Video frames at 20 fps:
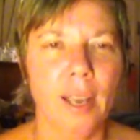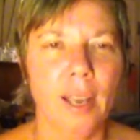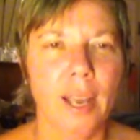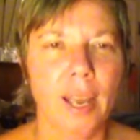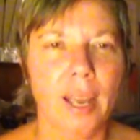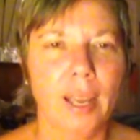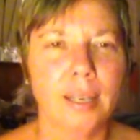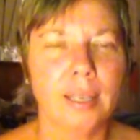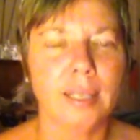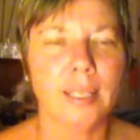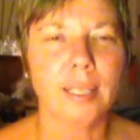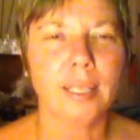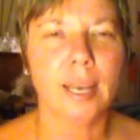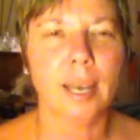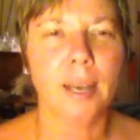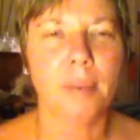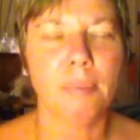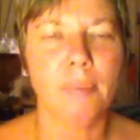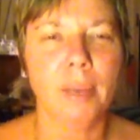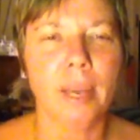and
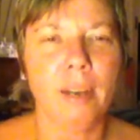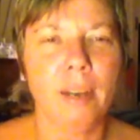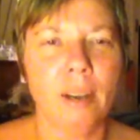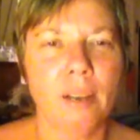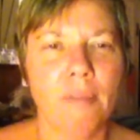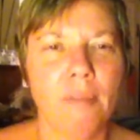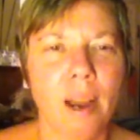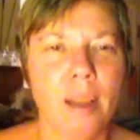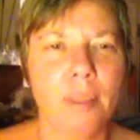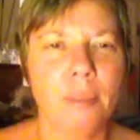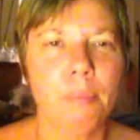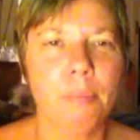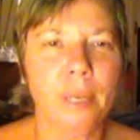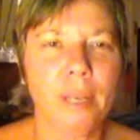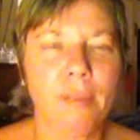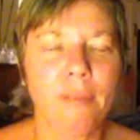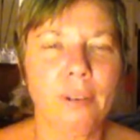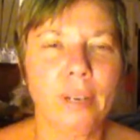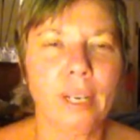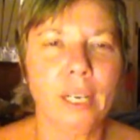I'd rather
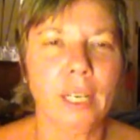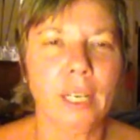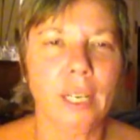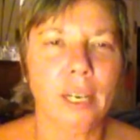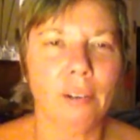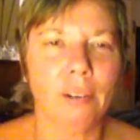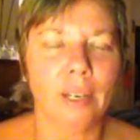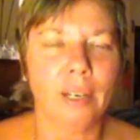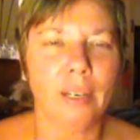be very clear